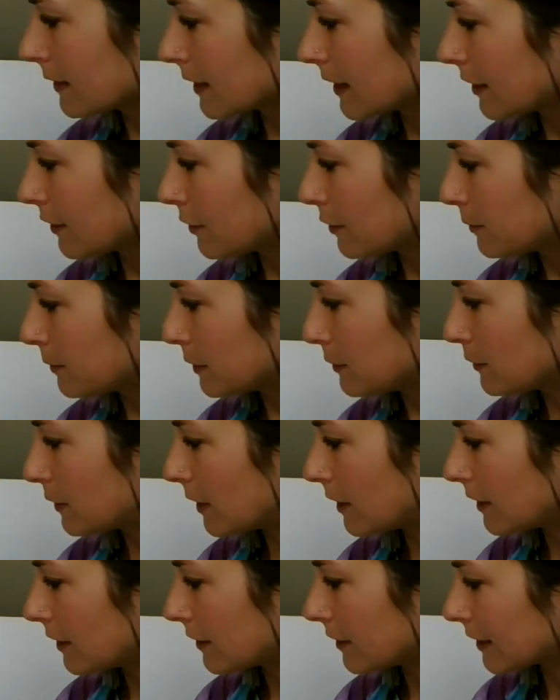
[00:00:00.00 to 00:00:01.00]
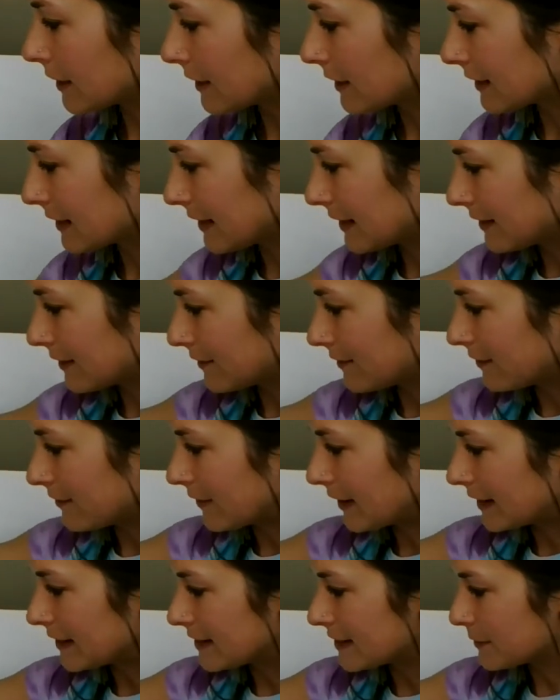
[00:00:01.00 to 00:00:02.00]
I hope you all are going to
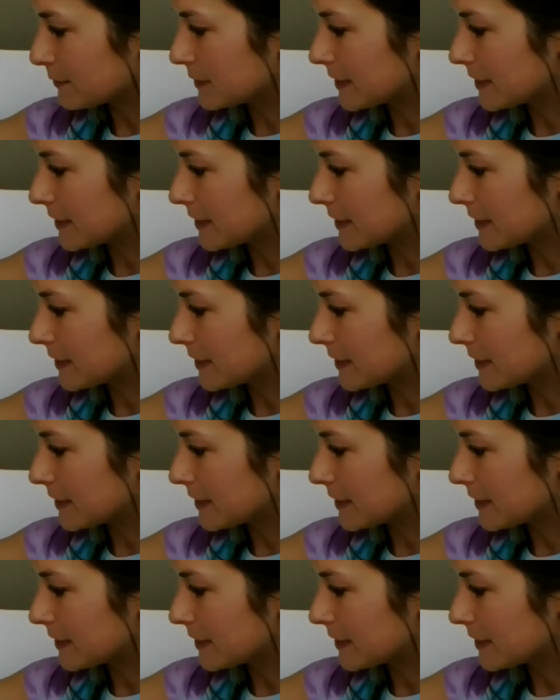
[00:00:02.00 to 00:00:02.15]
find some